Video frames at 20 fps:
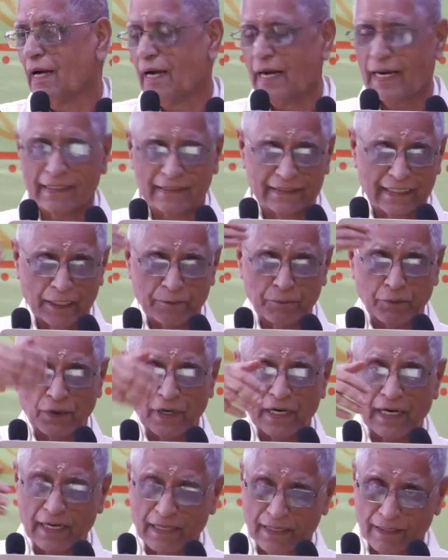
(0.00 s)
And that
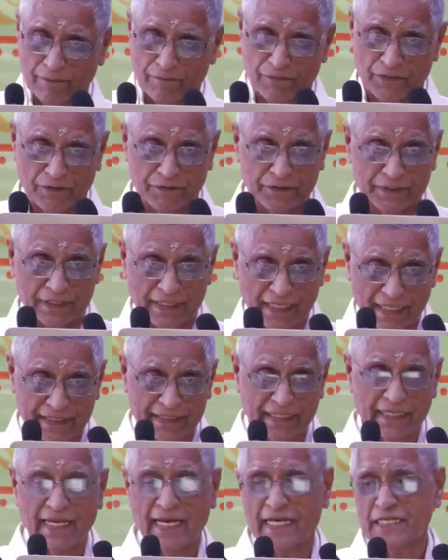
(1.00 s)
Purana, with
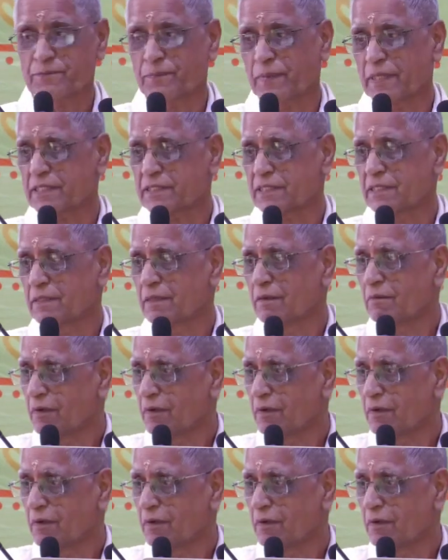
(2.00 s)
18 aspects,